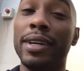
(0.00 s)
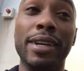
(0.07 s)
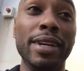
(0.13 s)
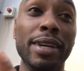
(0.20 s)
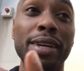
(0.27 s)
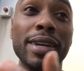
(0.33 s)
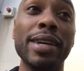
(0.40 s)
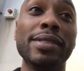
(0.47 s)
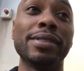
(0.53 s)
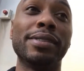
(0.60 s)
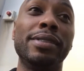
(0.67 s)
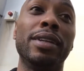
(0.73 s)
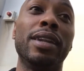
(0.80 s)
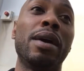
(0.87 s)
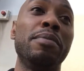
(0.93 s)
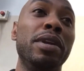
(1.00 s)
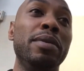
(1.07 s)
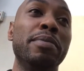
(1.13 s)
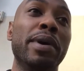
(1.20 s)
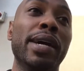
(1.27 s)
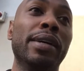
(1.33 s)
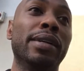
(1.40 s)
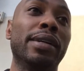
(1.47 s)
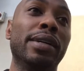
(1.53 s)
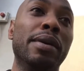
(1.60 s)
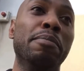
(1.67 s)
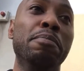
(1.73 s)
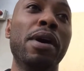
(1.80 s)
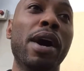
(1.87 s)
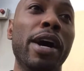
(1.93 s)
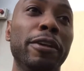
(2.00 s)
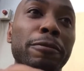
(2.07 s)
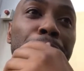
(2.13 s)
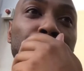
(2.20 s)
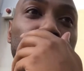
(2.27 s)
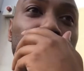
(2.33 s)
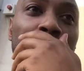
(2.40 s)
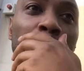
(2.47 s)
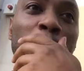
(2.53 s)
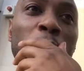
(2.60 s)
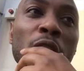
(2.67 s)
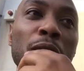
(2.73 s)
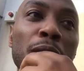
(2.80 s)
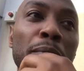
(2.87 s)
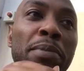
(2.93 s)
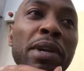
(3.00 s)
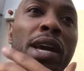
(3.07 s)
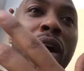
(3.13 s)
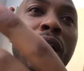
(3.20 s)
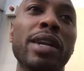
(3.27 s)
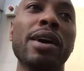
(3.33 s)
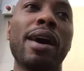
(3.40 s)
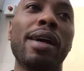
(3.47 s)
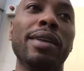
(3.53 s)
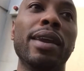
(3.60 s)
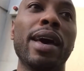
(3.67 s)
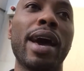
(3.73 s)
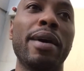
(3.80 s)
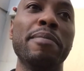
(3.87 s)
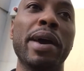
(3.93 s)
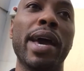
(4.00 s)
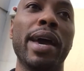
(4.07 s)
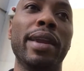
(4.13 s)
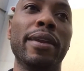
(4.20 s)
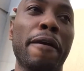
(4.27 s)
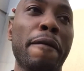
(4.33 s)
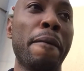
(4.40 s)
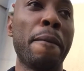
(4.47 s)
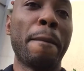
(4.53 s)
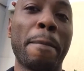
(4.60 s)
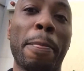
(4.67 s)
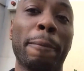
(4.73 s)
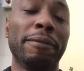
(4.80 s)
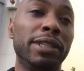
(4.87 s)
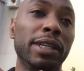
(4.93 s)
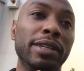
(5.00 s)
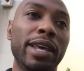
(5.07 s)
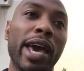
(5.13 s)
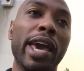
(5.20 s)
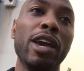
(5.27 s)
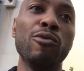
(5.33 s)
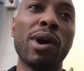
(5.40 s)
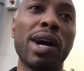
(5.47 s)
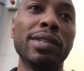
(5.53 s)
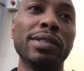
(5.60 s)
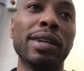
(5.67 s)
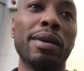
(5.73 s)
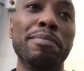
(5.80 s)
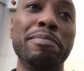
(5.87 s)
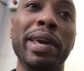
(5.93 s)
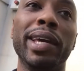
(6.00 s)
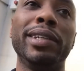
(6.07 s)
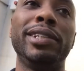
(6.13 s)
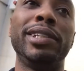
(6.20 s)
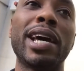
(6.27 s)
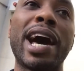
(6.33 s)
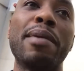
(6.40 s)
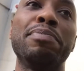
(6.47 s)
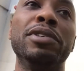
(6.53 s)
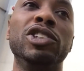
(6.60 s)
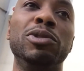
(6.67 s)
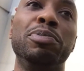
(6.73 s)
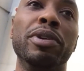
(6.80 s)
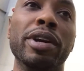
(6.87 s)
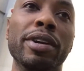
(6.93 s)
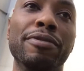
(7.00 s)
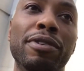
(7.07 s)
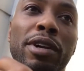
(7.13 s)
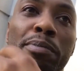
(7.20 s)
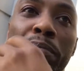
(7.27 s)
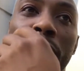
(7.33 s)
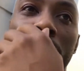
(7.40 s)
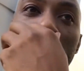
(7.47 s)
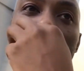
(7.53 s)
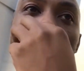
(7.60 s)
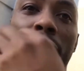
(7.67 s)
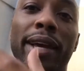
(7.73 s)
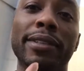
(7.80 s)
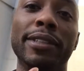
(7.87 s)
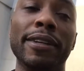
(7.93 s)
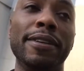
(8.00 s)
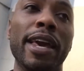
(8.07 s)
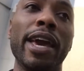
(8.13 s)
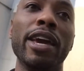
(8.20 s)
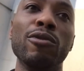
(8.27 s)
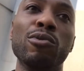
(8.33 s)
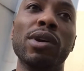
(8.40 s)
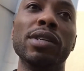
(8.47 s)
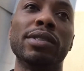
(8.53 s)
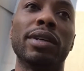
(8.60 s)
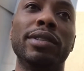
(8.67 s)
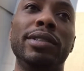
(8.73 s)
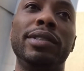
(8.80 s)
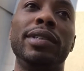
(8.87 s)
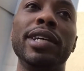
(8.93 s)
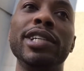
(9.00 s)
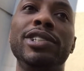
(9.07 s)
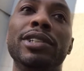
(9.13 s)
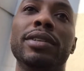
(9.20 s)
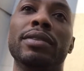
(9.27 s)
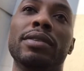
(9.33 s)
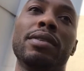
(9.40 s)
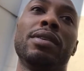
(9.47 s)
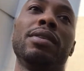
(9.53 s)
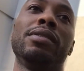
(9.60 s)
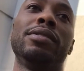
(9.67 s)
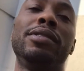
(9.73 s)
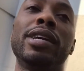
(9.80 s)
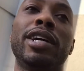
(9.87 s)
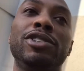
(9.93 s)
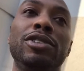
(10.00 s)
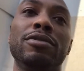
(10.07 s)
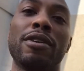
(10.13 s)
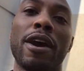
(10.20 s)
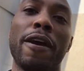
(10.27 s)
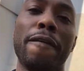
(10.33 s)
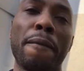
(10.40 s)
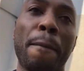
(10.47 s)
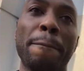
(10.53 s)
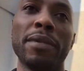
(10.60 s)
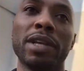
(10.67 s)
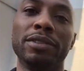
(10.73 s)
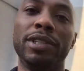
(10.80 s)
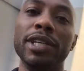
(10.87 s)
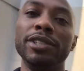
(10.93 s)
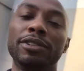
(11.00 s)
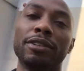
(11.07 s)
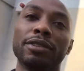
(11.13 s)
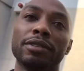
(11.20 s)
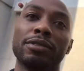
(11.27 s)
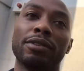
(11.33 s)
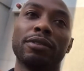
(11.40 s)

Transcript: he, he is a celebrity, man. But beyond all of that, man, today wasn't a big shopping spree for the boogeyman. Today was a teaching session, right? Teacher